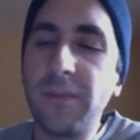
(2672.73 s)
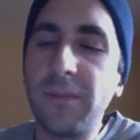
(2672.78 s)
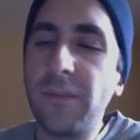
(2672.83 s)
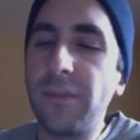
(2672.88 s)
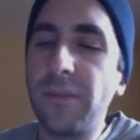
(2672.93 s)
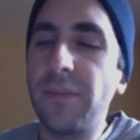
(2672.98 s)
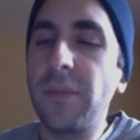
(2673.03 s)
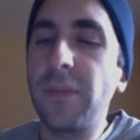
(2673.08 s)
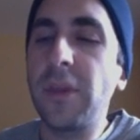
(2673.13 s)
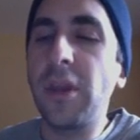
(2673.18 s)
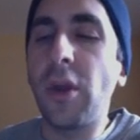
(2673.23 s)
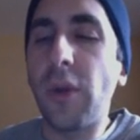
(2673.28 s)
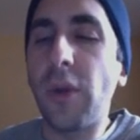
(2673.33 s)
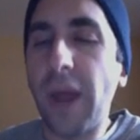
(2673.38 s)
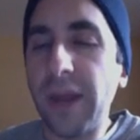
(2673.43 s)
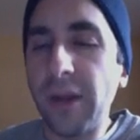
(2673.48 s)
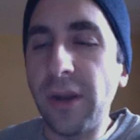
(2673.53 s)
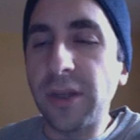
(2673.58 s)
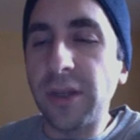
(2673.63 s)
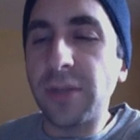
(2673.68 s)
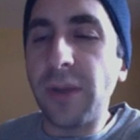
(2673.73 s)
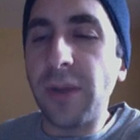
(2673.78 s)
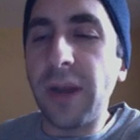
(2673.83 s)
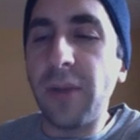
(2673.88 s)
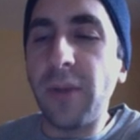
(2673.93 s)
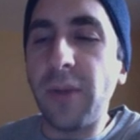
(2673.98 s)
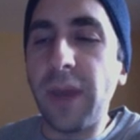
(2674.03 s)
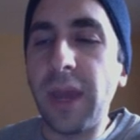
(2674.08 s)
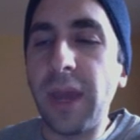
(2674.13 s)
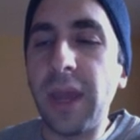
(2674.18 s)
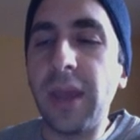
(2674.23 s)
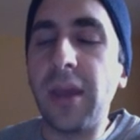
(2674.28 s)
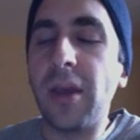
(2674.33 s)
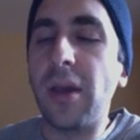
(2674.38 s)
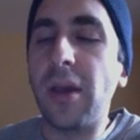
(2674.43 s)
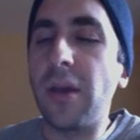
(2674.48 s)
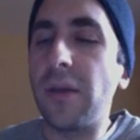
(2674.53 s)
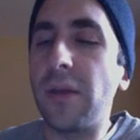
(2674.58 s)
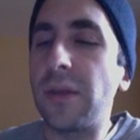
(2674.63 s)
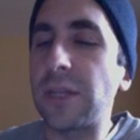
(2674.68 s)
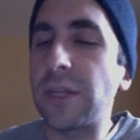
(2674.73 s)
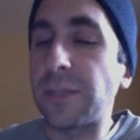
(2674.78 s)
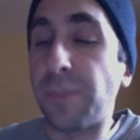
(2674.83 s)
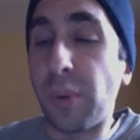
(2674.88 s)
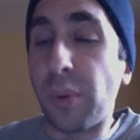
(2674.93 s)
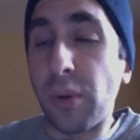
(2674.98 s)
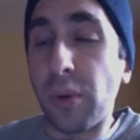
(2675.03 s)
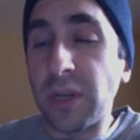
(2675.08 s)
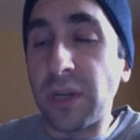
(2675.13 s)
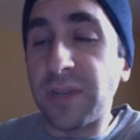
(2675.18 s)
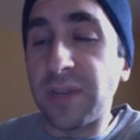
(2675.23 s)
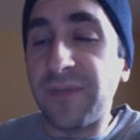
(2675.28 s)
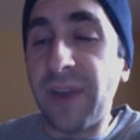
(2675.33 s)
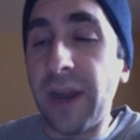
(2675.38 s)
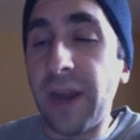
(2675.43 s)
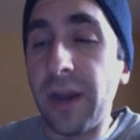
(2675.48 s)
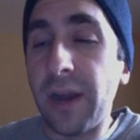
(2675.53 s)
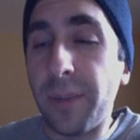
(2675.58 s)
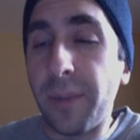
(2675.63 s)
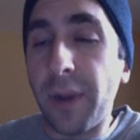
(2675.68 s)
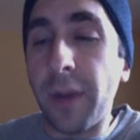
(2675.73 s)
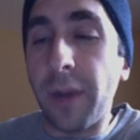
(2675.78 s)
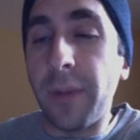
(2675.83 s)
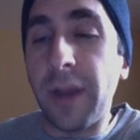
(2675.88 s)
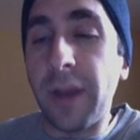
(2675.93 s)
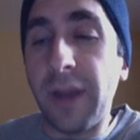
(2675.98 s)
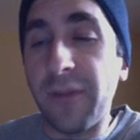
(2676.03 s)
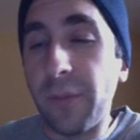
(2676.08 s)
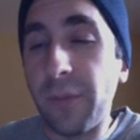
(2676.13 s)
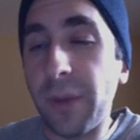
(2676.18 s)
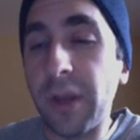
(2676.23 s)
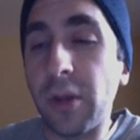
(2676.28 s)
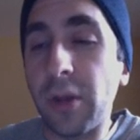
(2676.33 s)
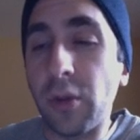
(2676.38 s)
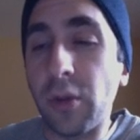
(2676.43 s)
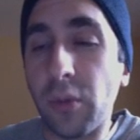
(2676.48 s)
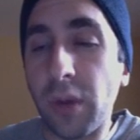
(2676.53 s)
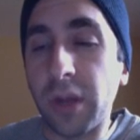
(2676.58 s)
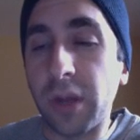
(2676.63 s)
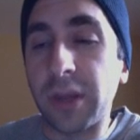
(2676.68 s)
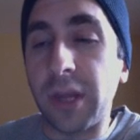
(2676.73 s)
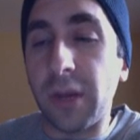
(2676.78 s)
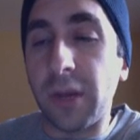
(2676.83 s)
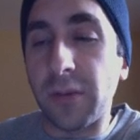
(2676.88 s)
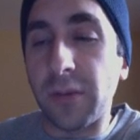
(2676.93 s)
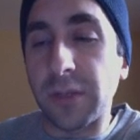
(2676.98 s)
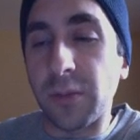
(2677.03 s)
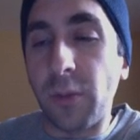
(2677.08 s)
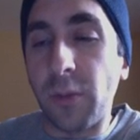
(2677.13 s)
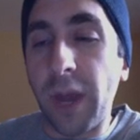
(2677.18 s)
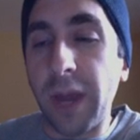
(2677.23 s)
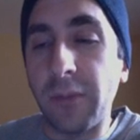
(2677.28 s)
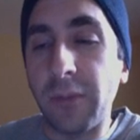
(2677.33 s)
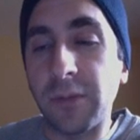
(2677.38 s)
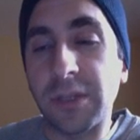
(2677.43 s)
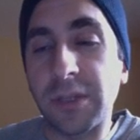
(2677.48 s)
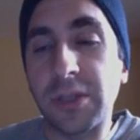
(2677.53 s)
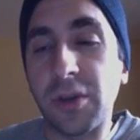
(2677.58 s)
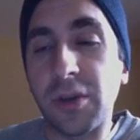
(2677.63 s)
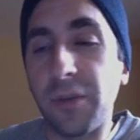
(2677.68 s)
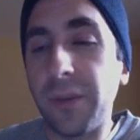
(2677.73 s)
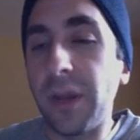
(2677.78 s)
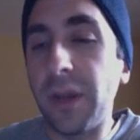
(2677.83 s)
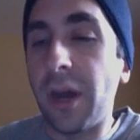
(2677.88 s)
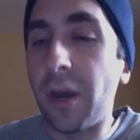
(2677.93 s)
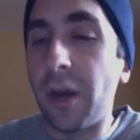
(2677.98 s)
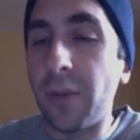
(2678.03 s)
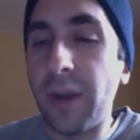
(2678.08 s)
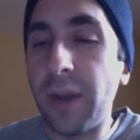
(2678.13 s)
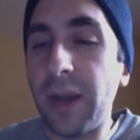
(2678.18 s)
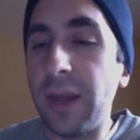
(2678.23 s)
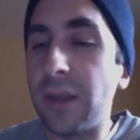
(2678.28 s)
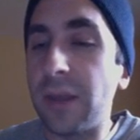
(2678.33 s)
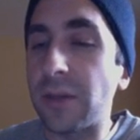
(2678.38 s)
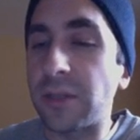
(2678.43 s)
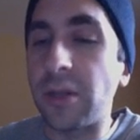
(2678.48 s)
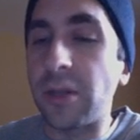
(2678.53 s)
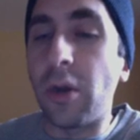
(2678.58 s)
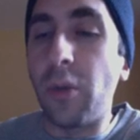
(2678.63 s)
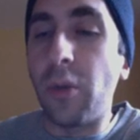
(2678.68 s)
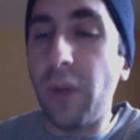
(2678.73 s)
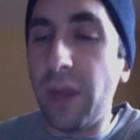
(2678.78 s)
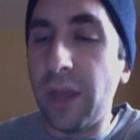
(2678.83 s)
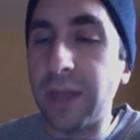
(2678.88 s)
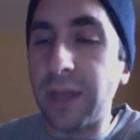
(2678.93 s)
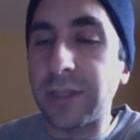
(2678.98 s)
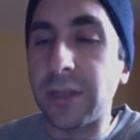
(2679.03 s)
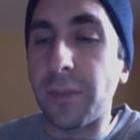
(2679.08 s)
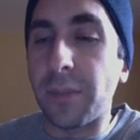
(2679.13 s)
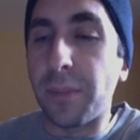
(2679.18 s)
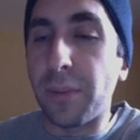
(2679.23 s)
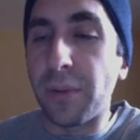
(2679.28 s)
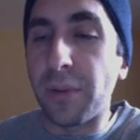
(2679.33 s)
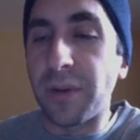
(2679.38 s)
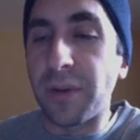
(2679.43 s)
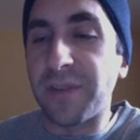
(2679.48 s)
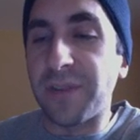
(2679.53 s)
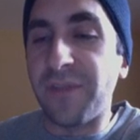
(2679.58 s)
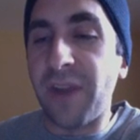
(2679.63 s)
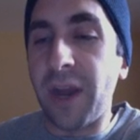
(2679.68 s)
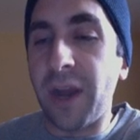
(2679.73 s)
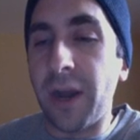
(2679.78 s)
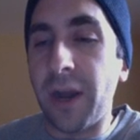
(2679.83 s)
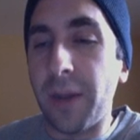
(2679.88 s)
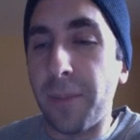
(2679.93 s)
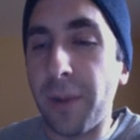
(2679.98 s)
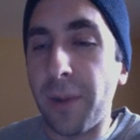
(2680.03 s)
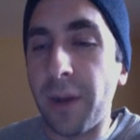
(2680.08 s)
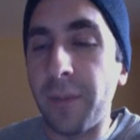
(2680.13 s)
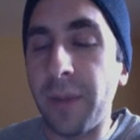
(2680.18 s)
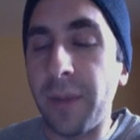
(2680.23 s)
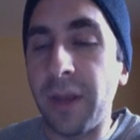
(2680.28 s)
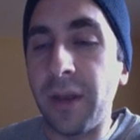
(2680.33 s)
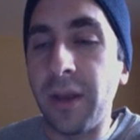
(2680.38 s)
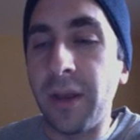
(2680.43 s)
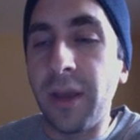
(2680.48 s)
You know what I noticed right away? This poorest fire department, everybody who worked there was white, which told me already there's no way that's the poorest fire department